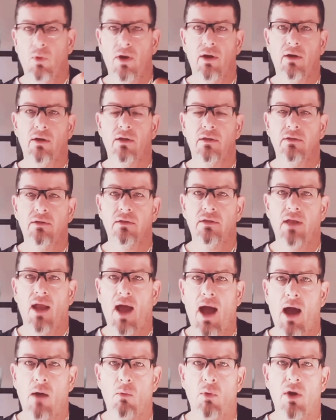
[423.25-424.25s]
it in
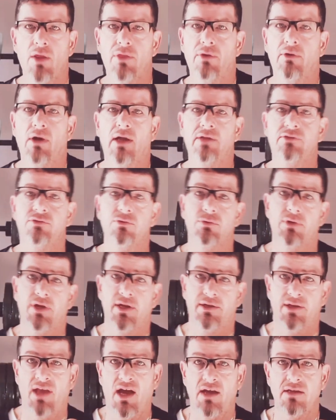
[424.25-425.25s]
hot weather, I do it at
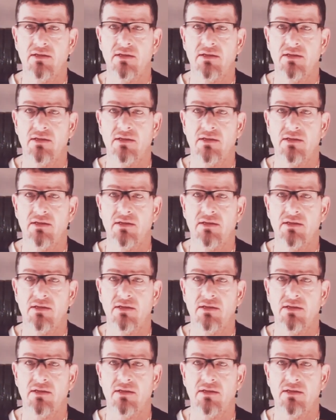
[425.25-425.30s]
night.